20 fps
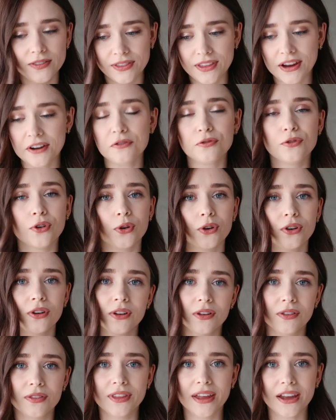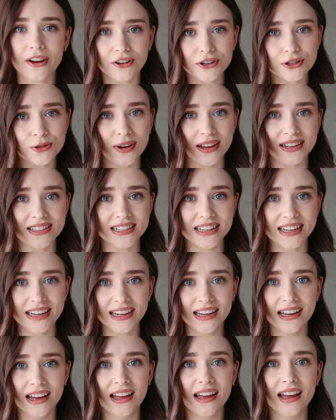therefore they are trendy,
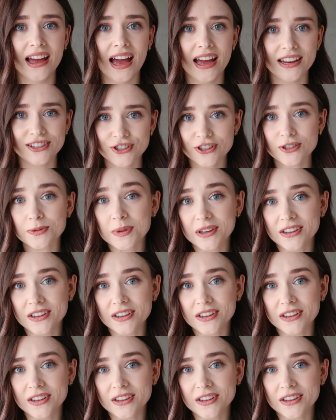and just